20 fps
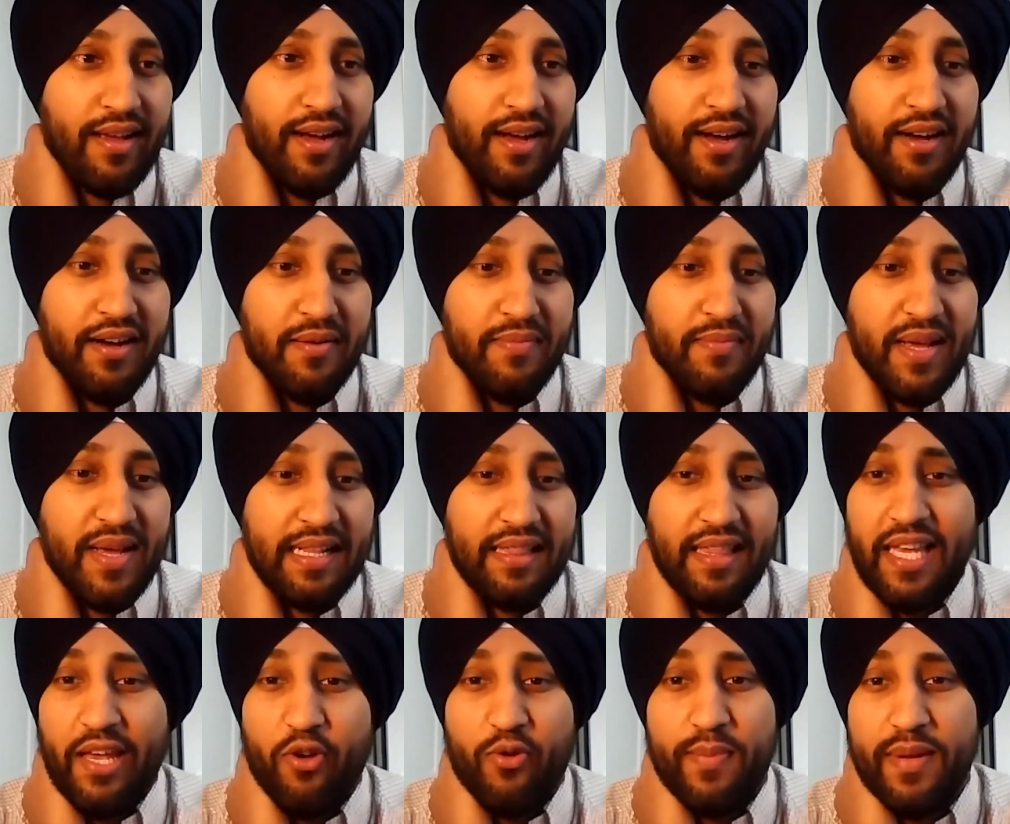And I
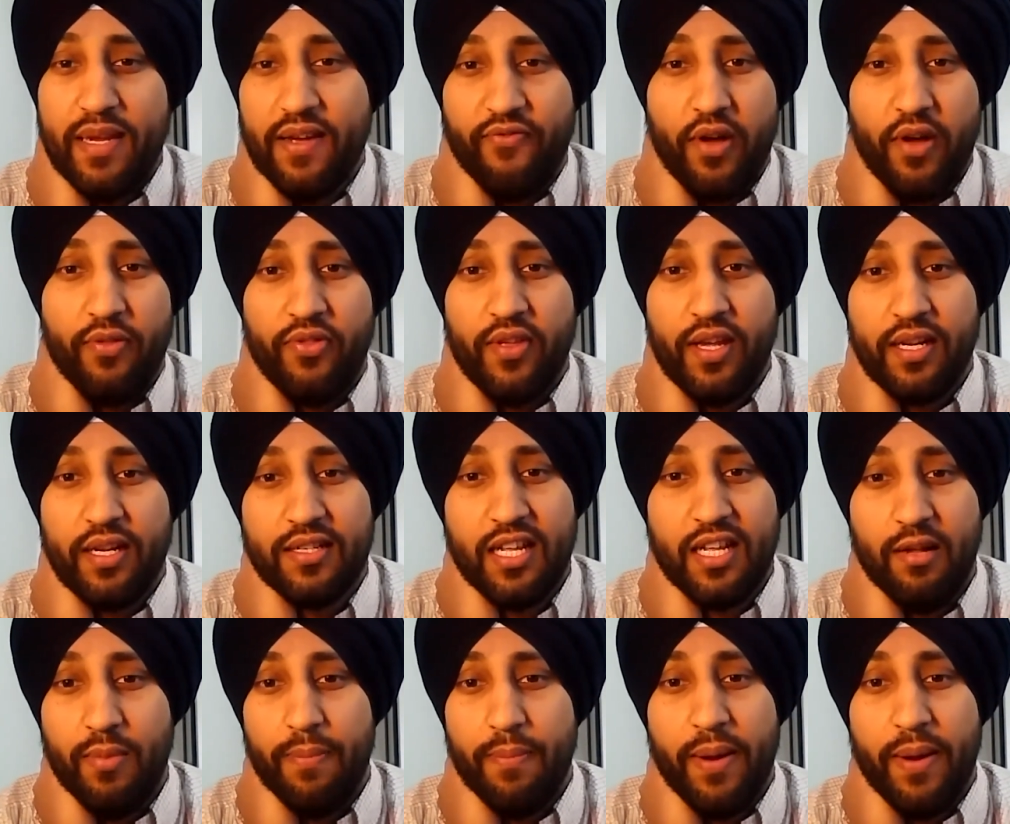think it would be a fun thing to
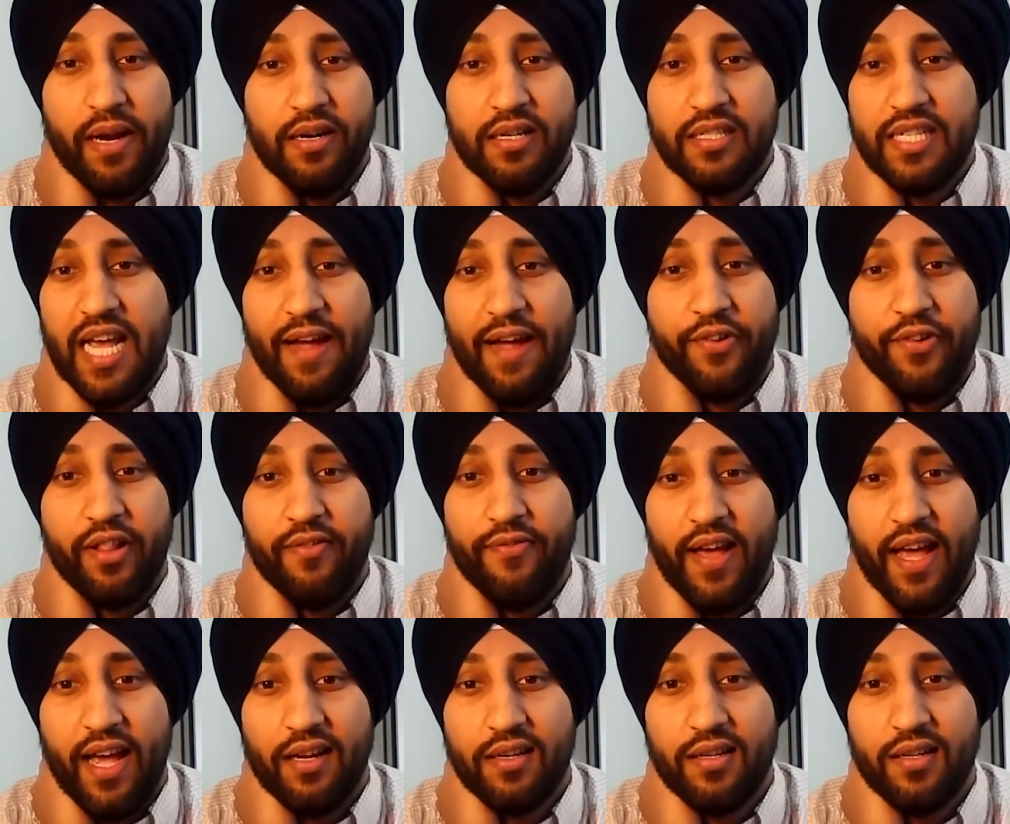tell my parents after the
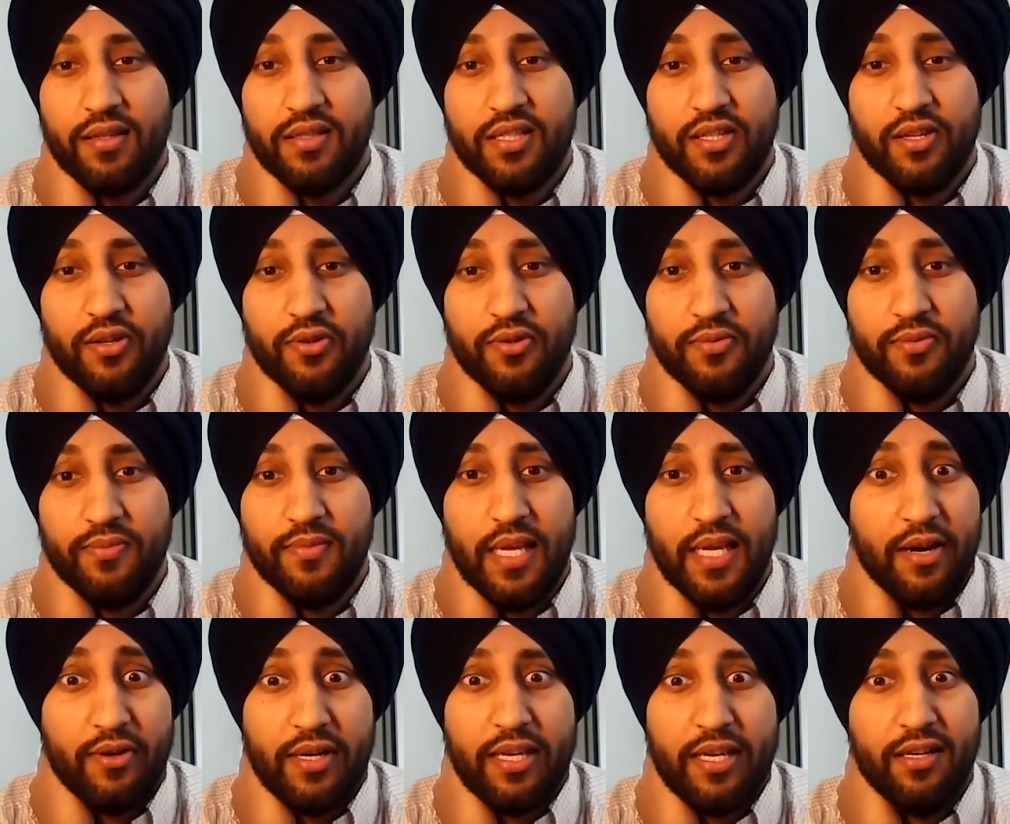fact so they
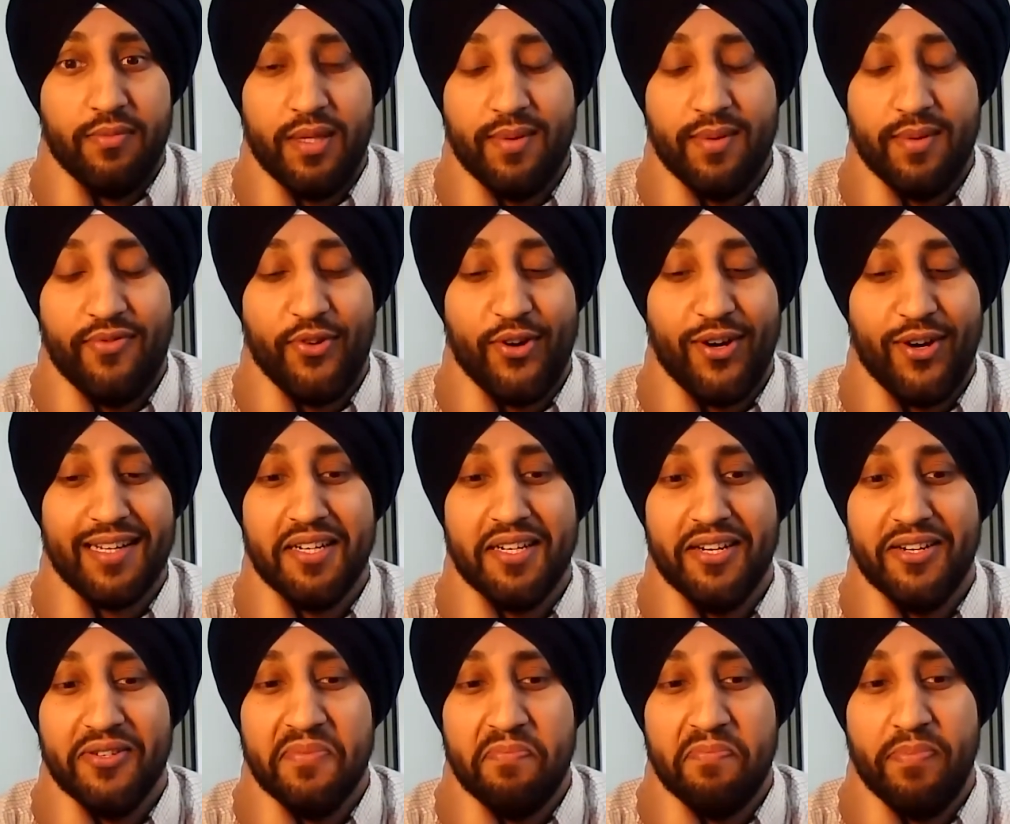don't kill me before I
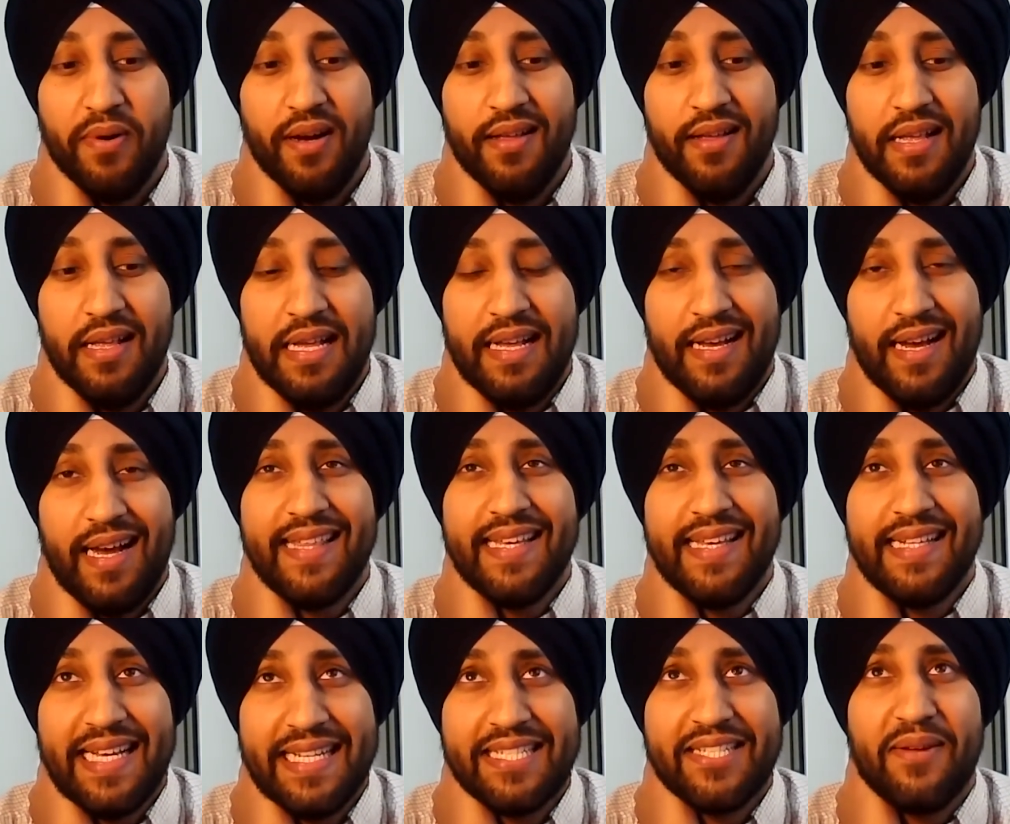go. But I
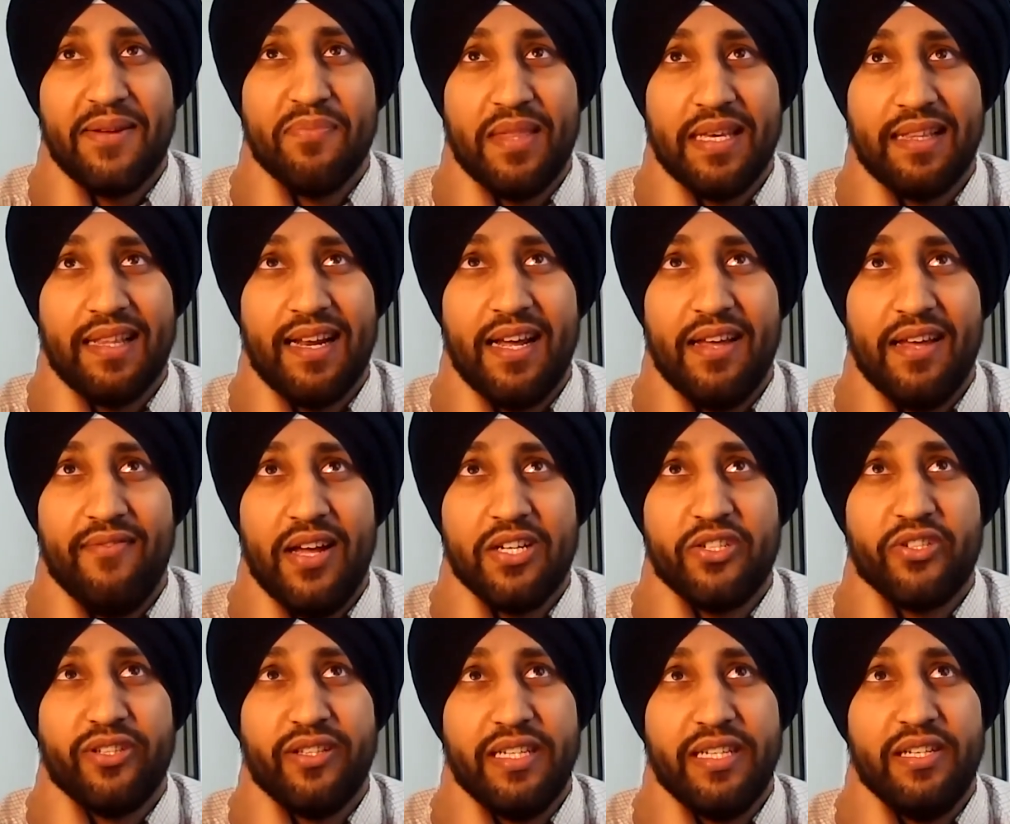think that's something that I
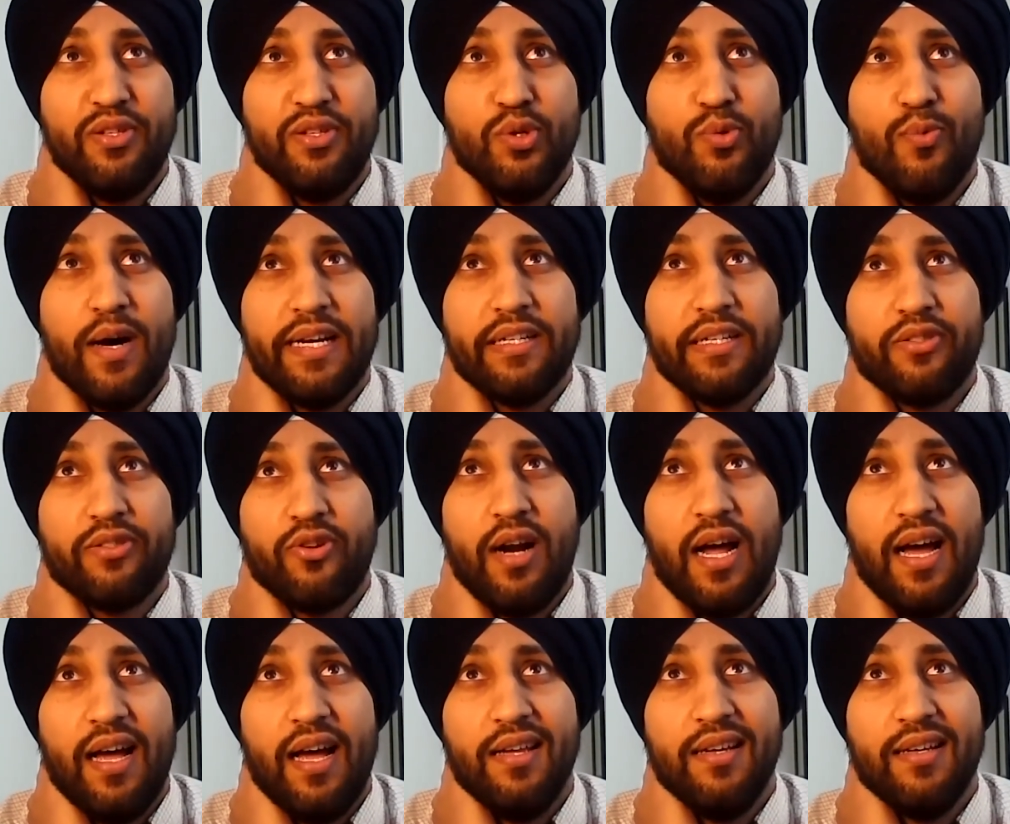eventually do want to
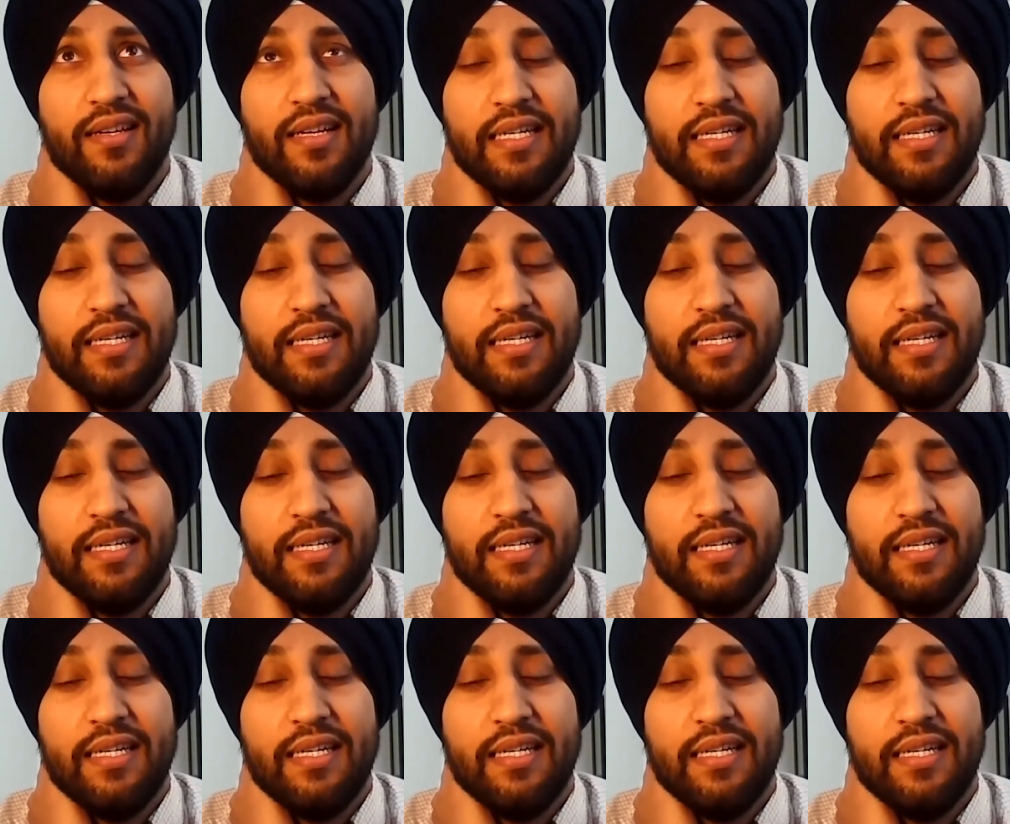try.